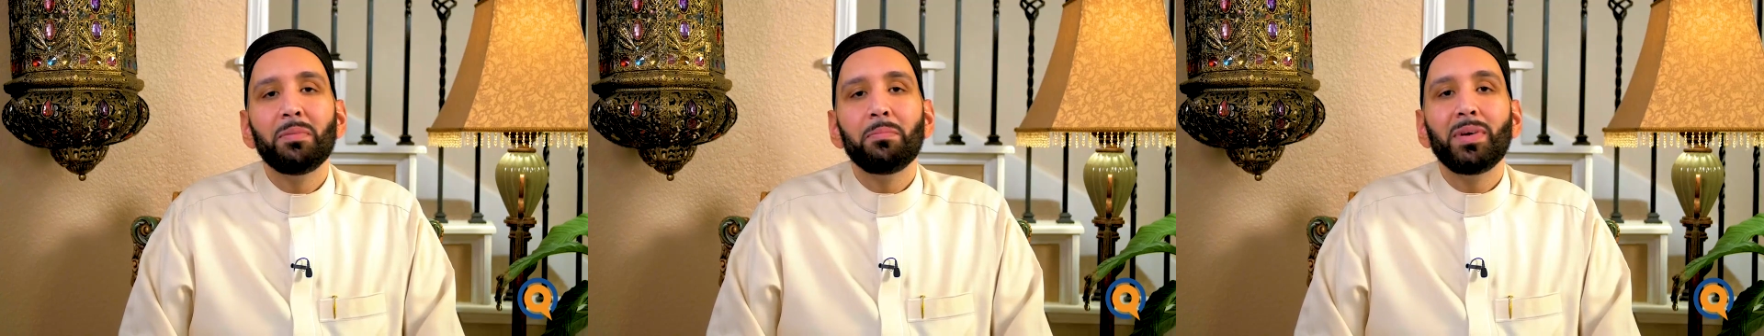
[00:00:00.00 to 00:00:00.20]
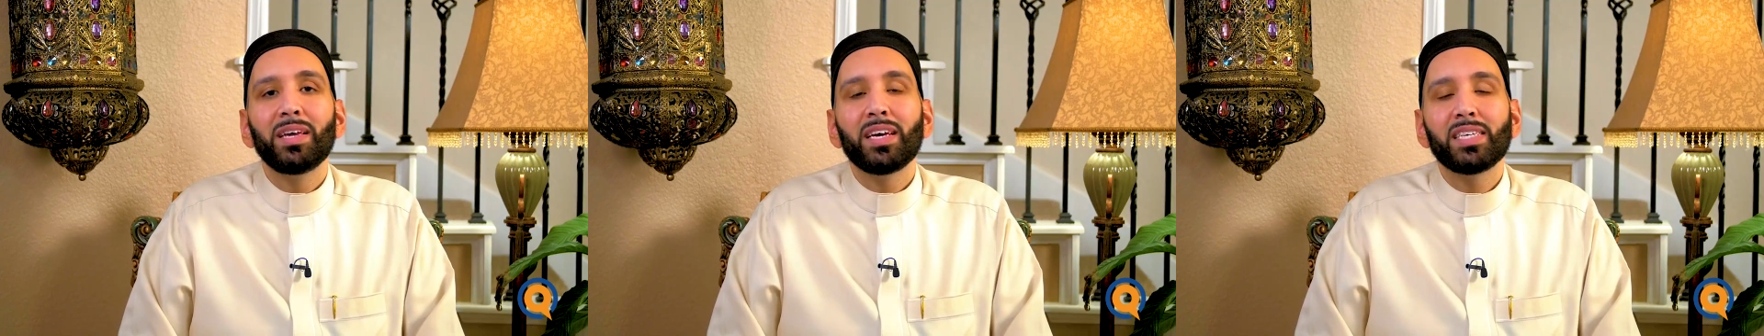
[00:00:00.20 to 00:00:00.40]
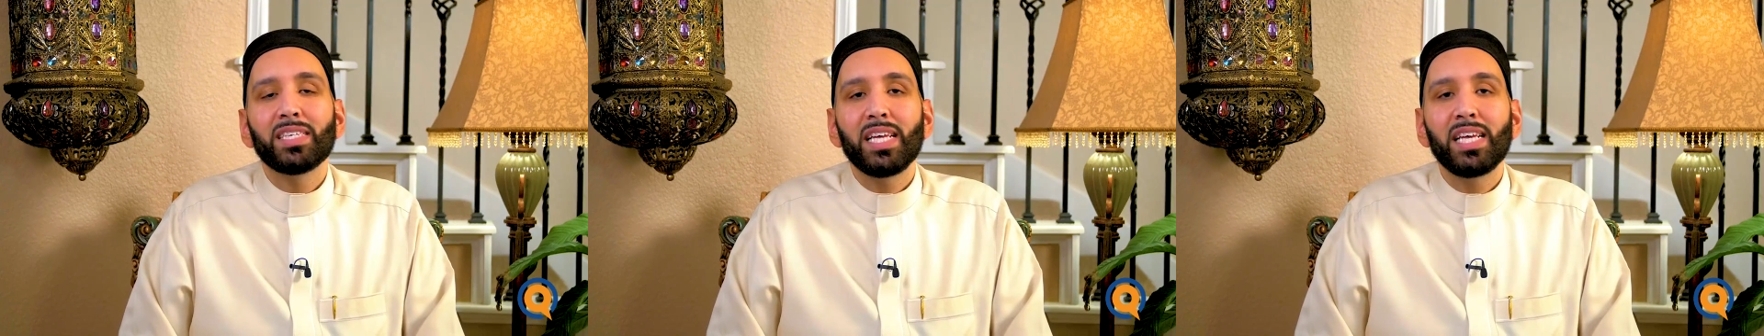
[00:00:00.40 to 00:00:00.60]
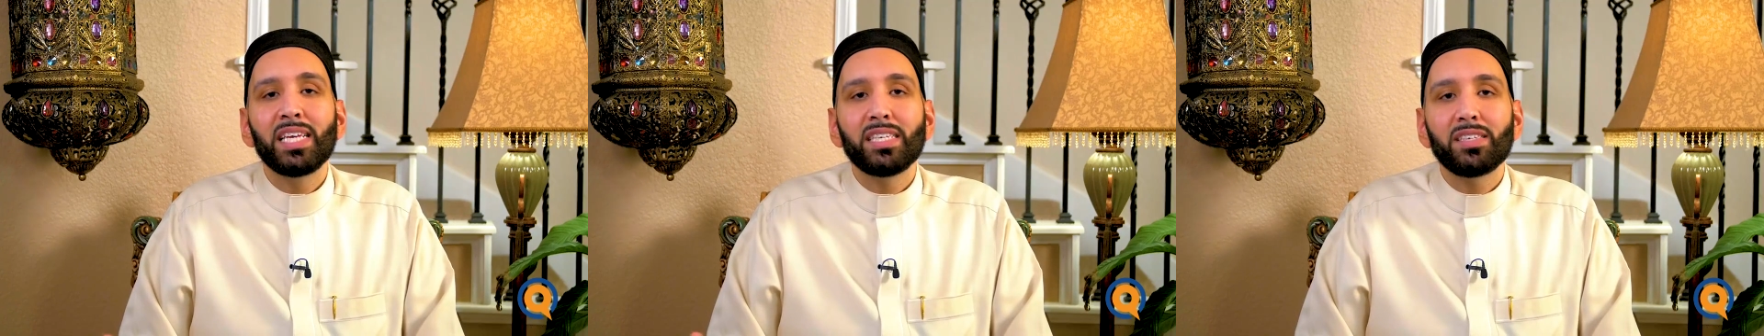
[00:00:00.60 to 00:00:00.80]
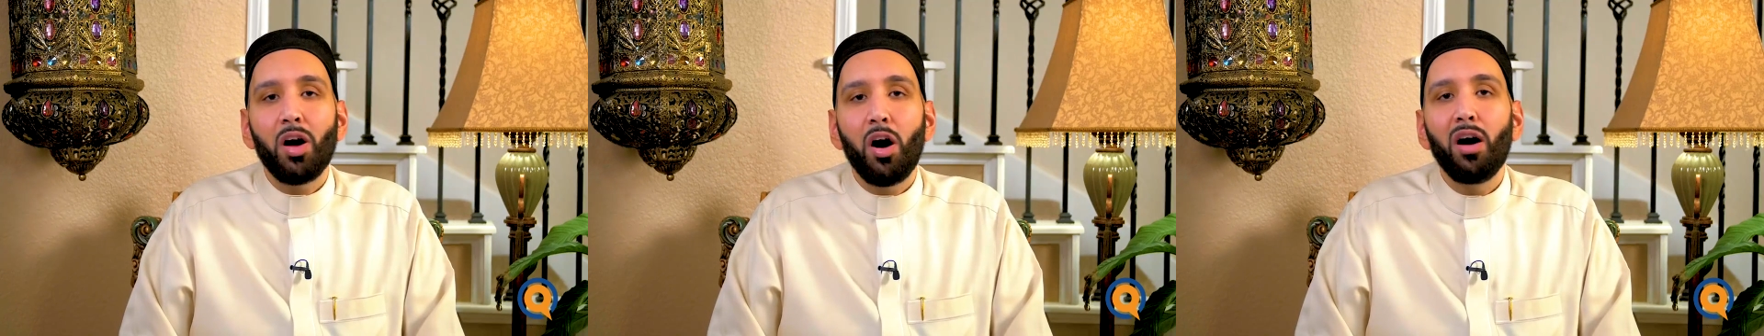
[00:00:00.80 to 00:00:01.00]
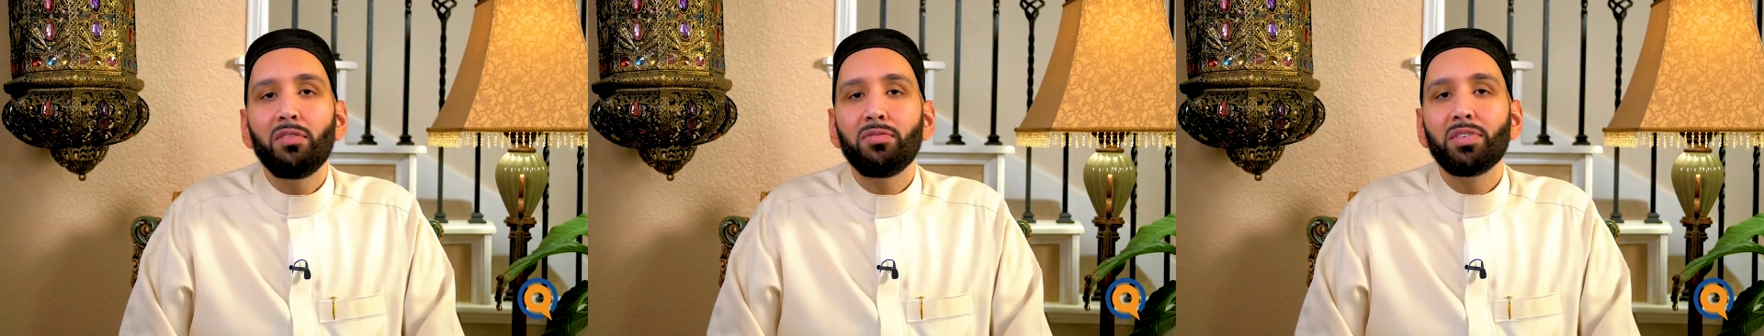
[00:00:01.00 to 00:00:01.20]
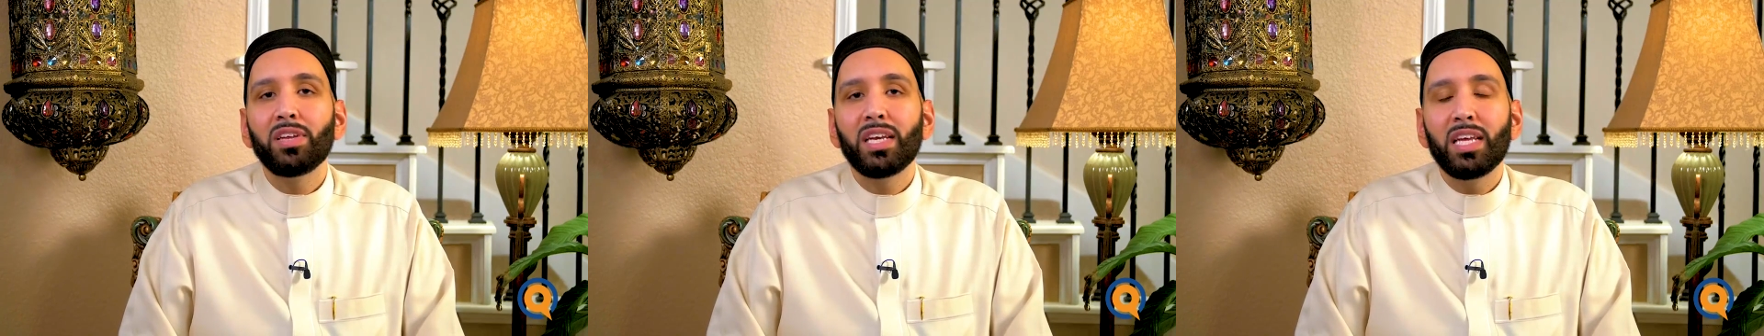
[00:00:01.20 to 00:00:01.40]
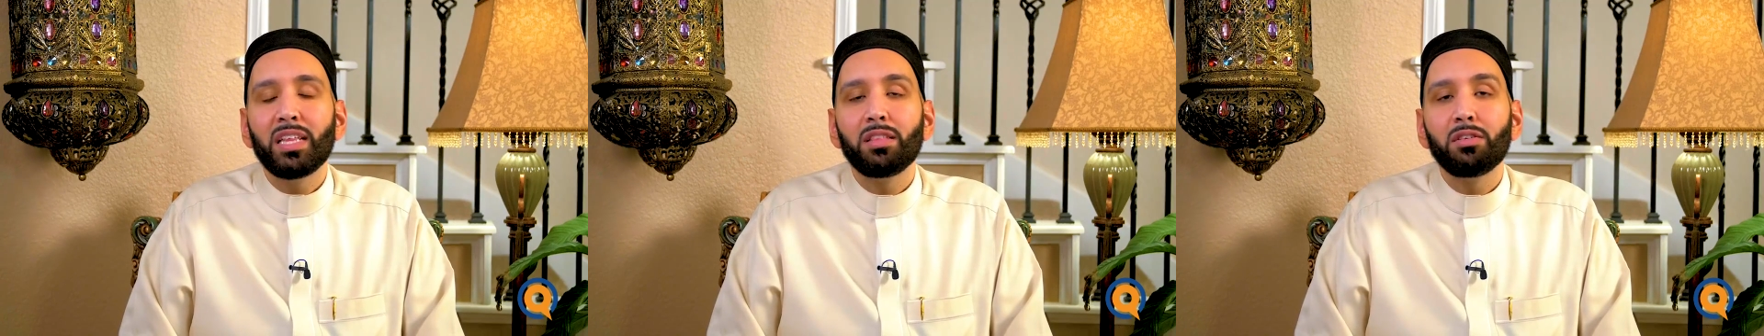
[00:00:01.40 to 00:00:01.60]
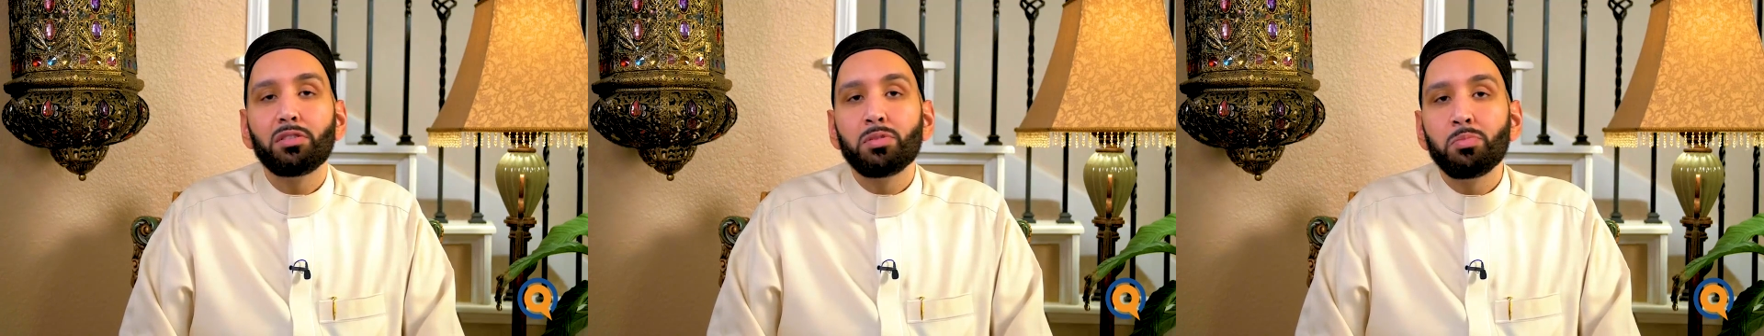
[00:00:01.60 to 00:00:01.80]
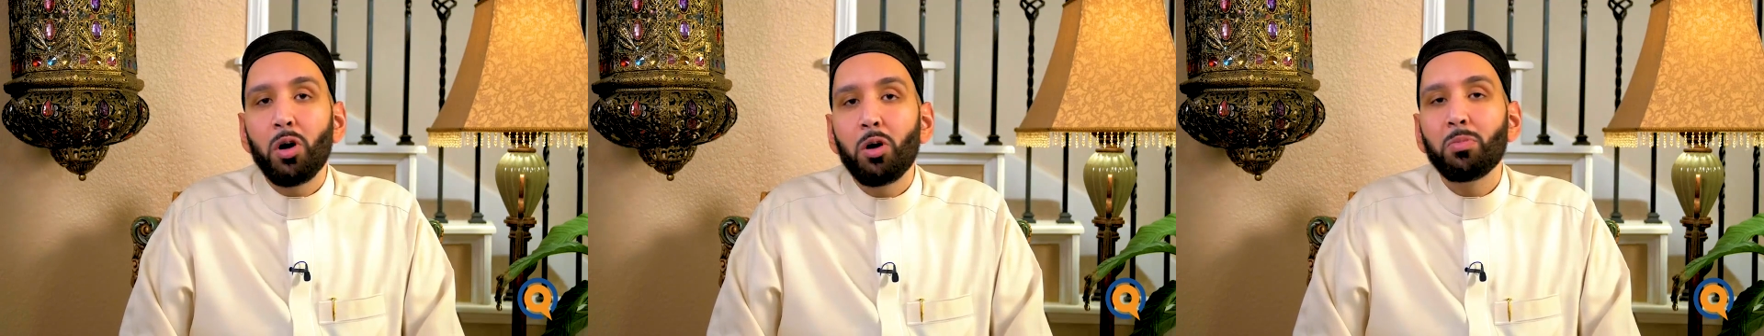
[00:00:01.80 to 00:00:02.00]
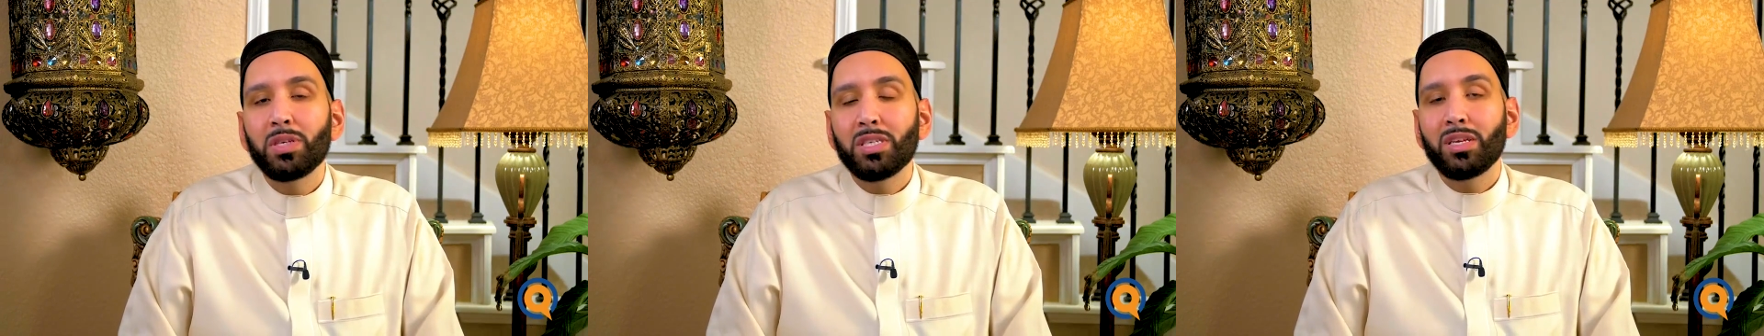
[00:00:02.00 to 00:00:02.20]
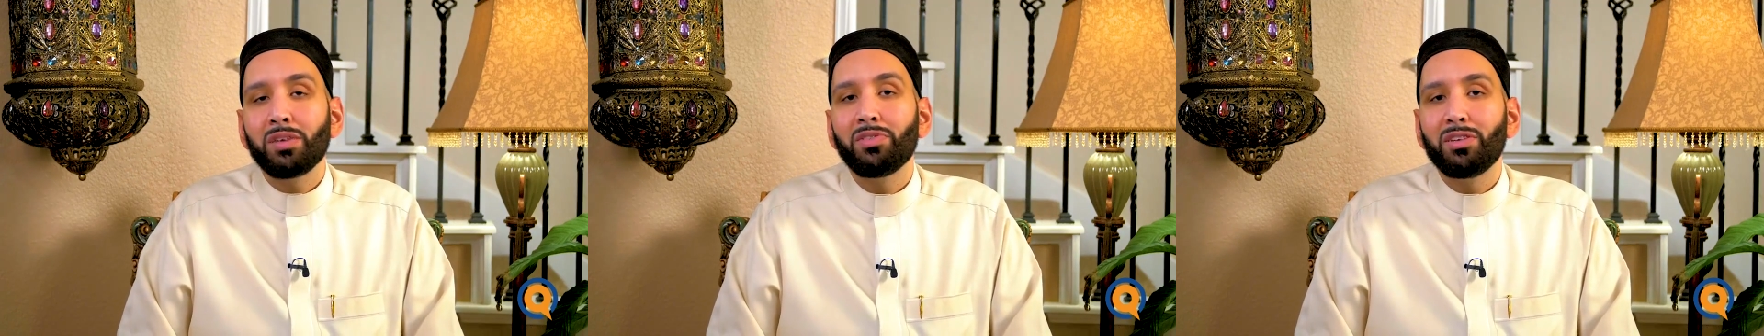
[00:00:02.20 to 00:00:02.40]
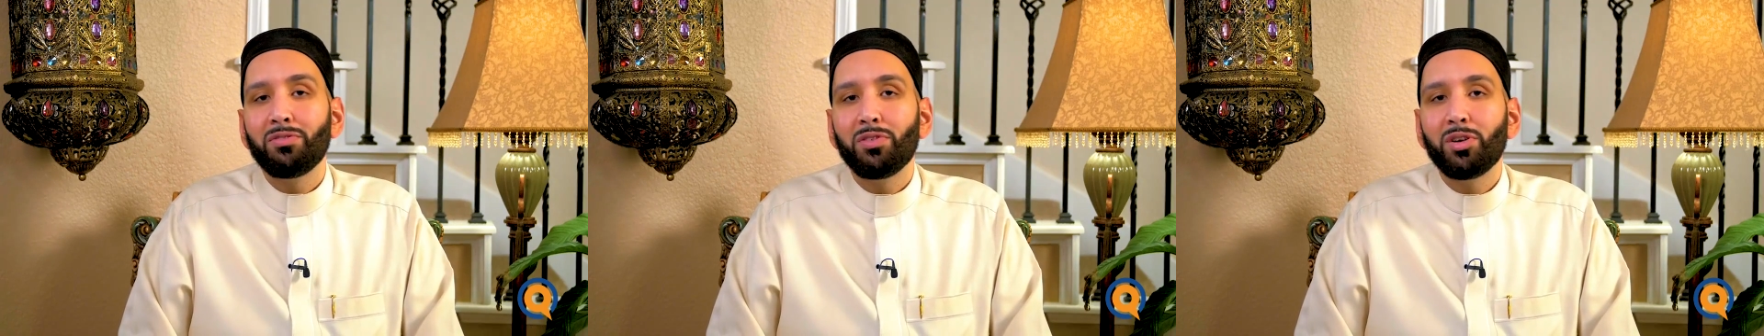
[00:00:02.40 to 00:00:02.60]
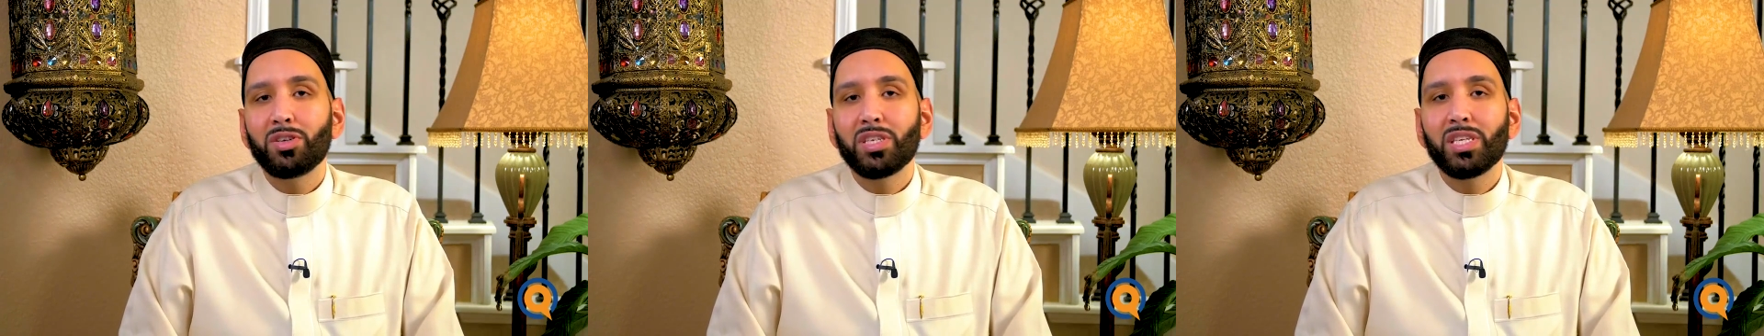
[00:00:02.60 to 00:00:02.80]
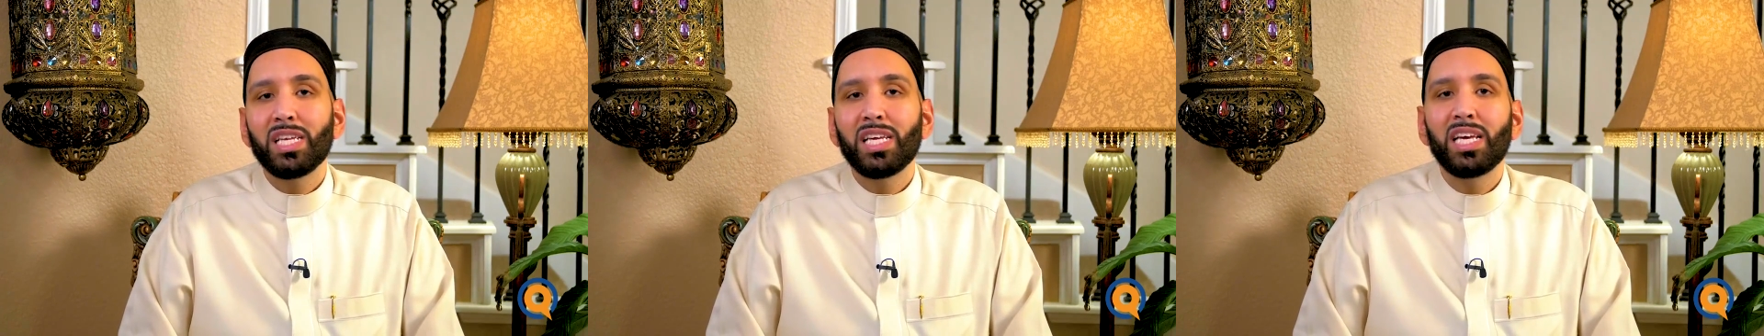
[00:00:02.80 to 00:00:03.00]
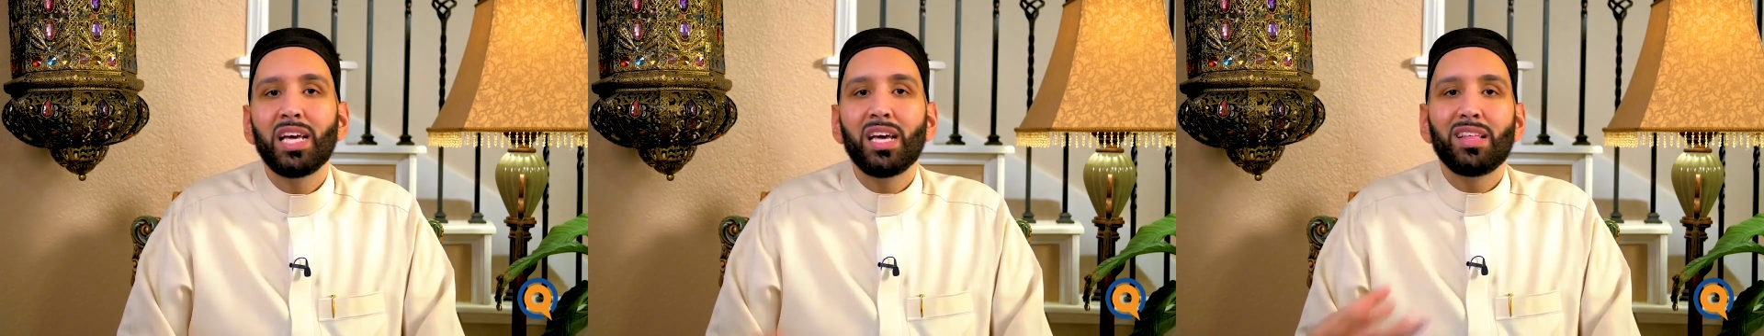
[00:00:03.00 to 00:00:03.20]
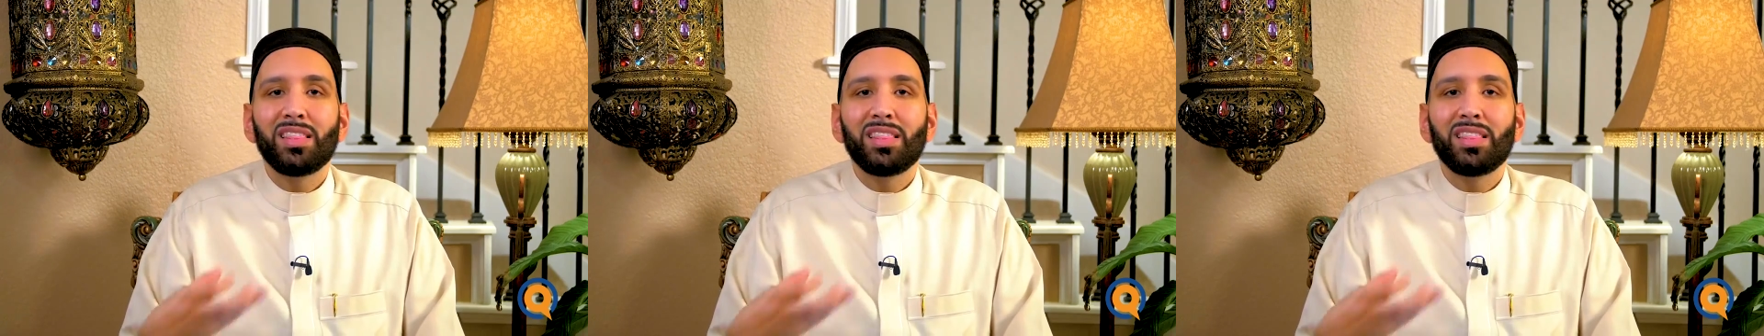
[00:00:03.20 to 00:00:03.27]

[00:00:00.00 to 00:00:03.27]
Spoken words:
Because it is often in those moments of adversity